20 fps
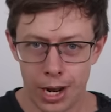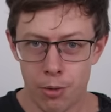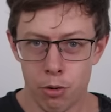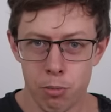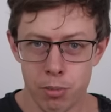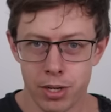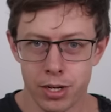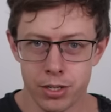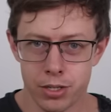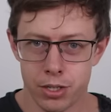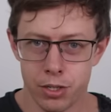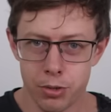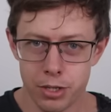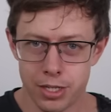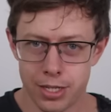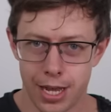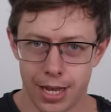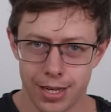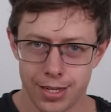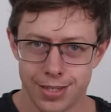I want to be able to do is
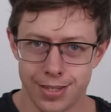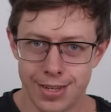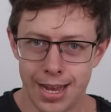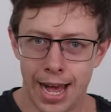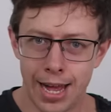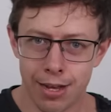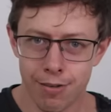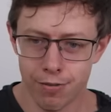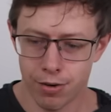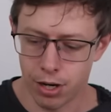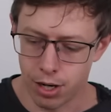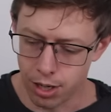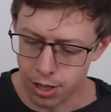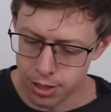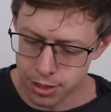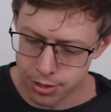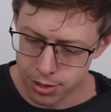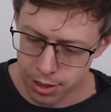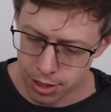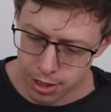take a stack of
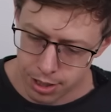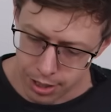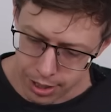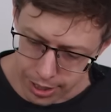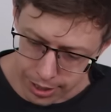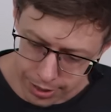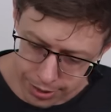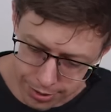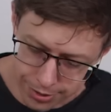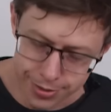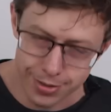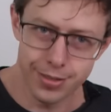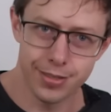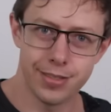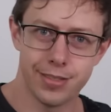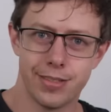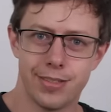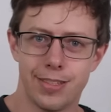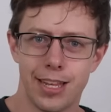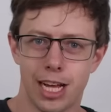cards and
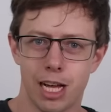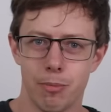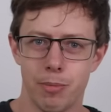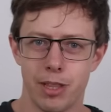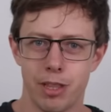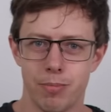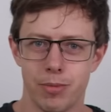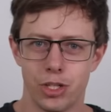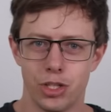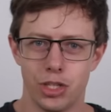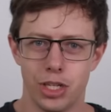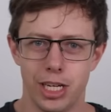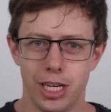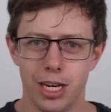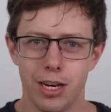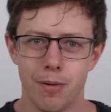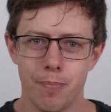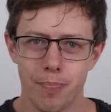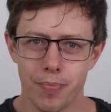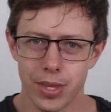stick them in the
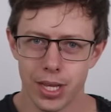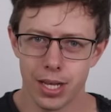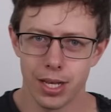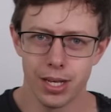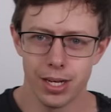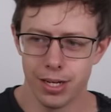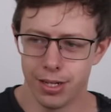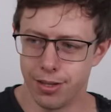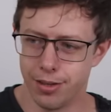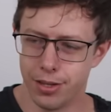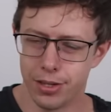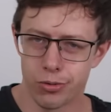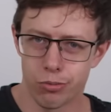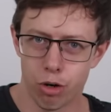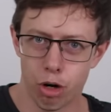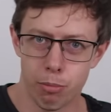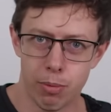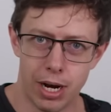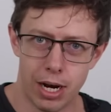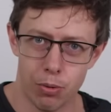machine, and this
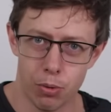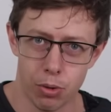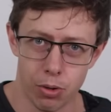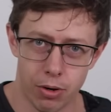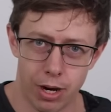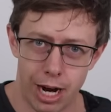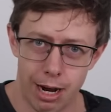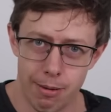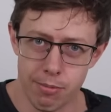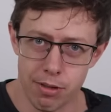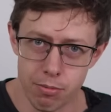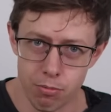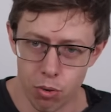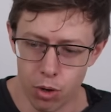robot will grab them